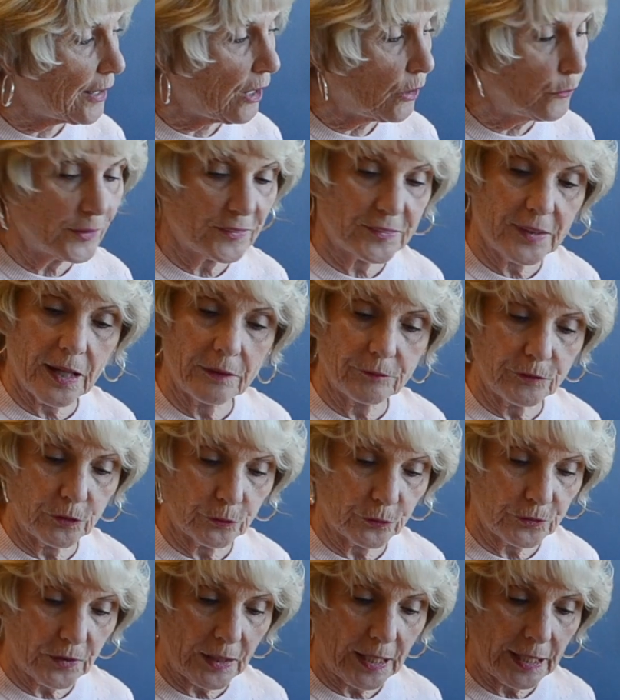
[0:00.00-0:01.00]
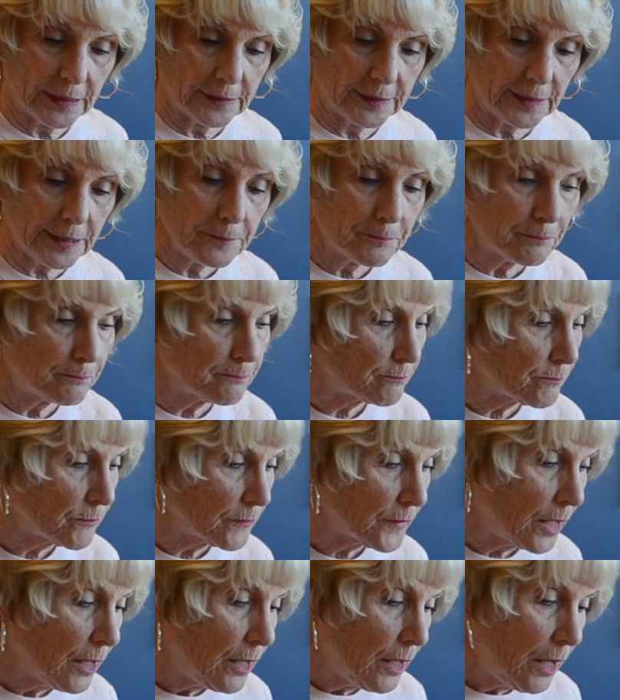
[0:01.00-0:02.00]
always have those handy.
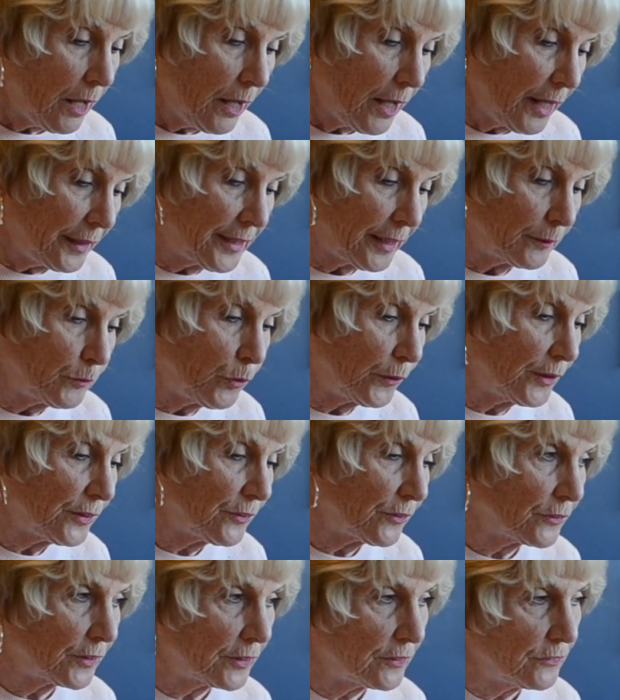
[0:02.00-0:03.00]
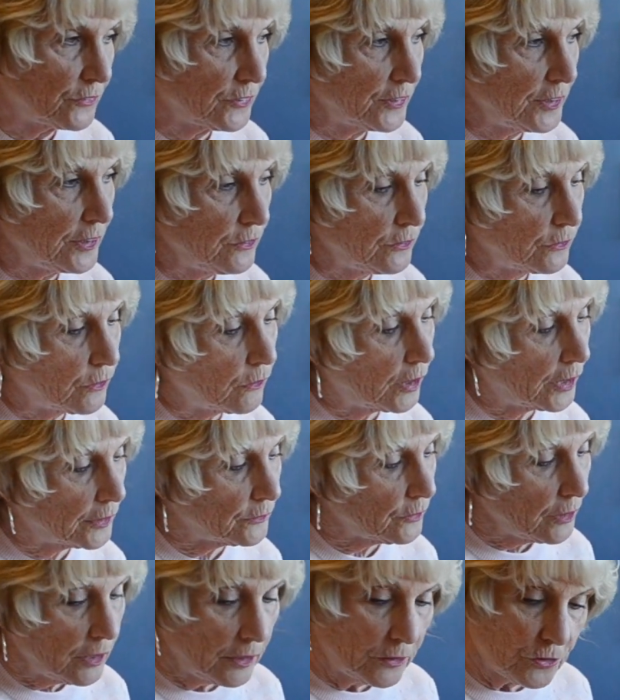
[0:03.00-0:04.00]
And I'm going to continue
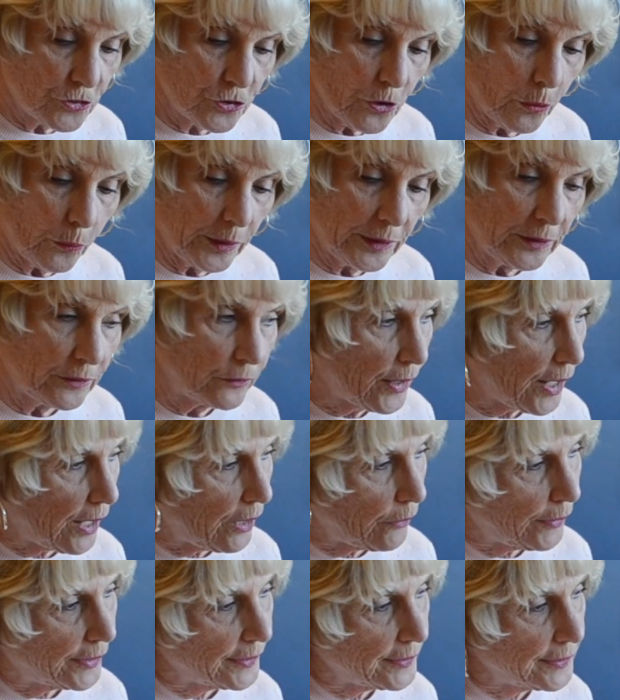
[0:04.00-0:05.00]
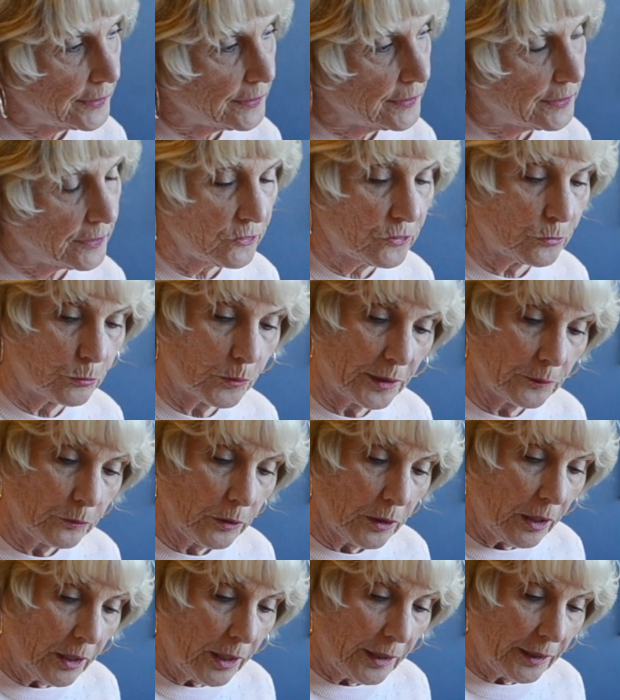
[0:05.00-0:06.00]
on showing you how I did this one,
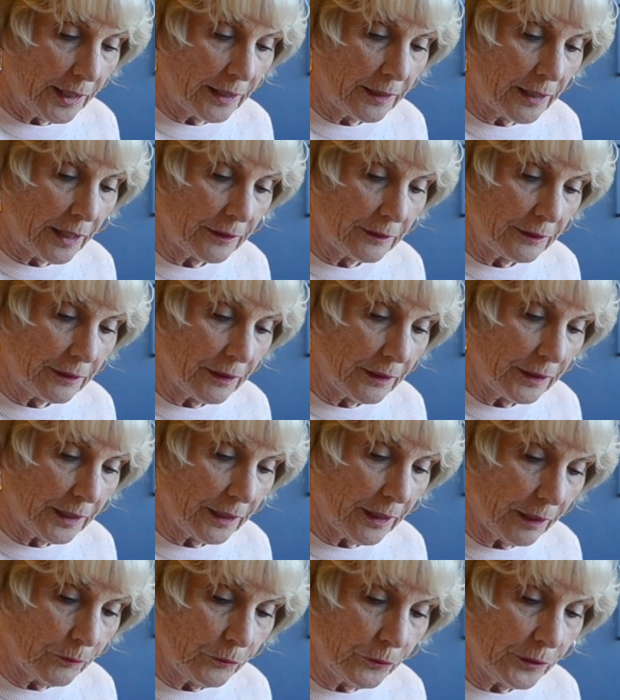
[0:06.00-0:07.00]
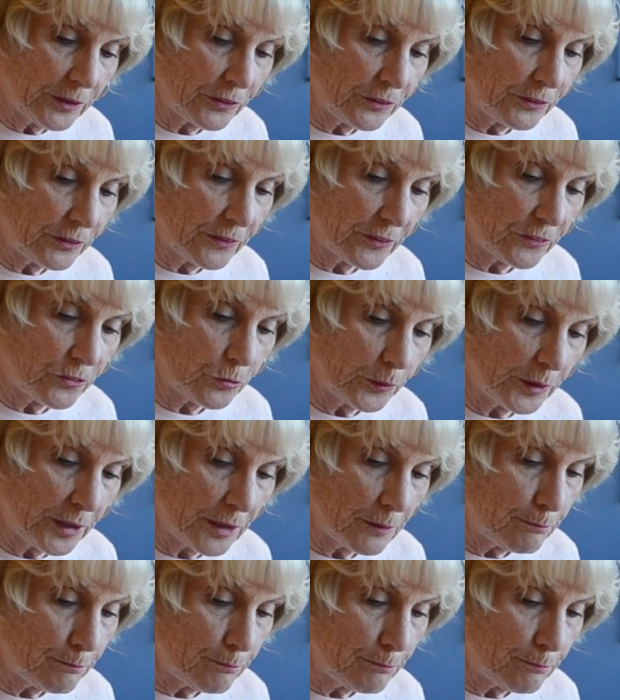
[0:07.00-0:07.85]
and I'm going to do this one in